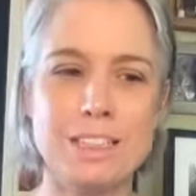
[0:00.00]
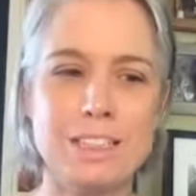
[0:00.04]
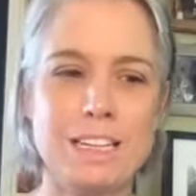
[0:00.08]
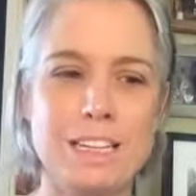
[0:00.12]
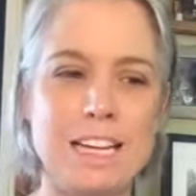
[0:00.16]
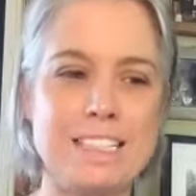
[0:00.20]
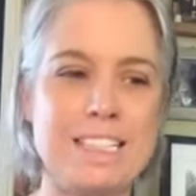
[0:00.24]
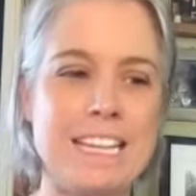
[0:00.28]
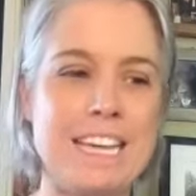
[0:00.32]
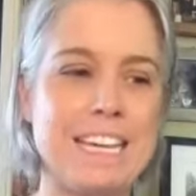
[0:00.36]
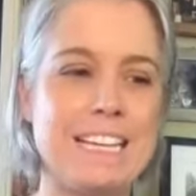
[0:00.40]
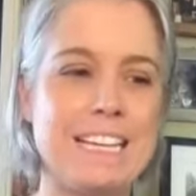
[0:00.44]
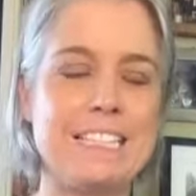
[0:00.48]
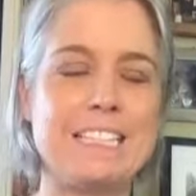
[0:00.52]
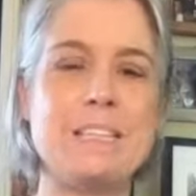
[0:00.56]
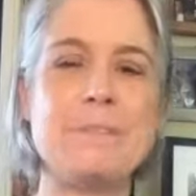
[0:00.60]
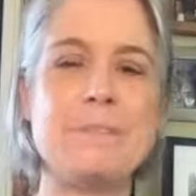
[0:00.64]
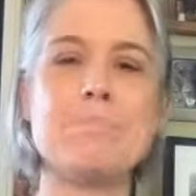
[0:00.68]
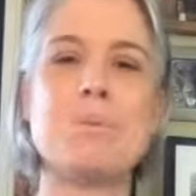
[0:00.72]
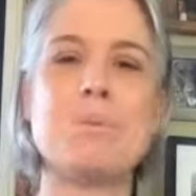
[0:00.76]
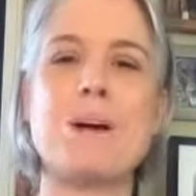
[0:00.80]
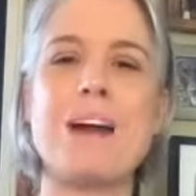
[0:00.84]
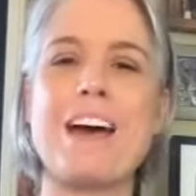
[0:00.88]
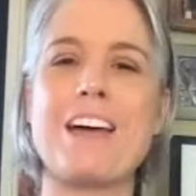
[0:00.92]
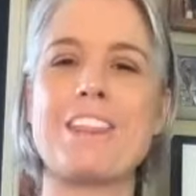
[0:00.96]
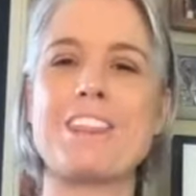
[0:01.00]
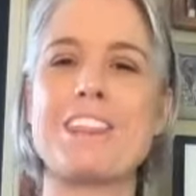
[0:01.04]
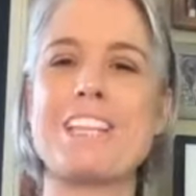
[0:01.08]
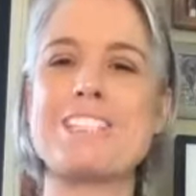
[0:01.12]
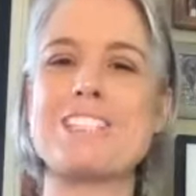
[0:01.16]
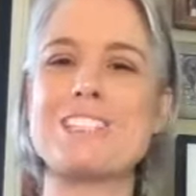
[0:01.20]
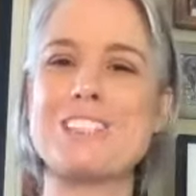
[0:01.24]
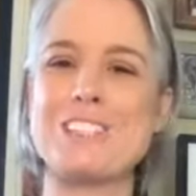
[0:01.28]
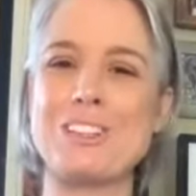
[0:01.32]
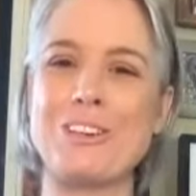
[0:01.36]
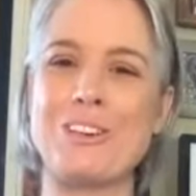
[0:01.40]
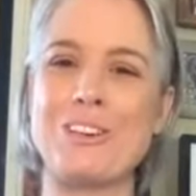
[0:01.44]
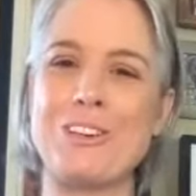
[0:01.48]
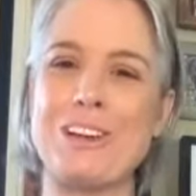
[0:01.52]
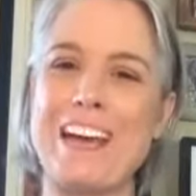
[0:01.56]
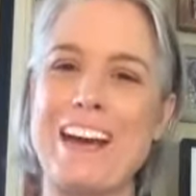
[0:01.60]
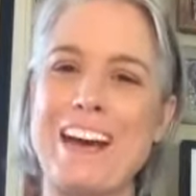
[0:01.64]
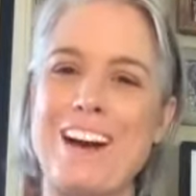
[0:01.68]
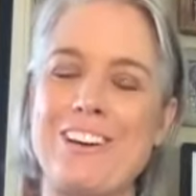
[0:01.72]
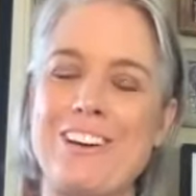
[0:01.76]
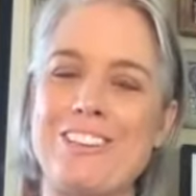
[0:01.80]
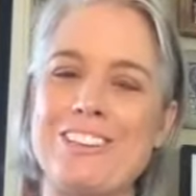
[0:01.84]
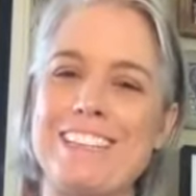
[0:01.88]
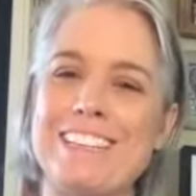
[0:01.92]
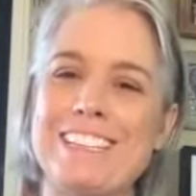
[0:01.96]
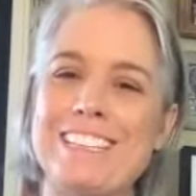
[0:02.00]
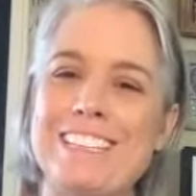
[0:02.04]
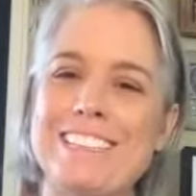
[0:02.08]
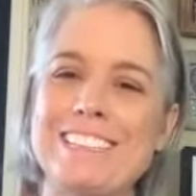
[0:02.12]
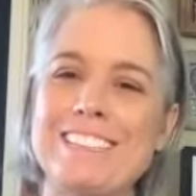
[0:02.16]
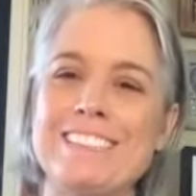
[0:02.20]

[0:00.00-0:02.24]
And take a deep breath and slow down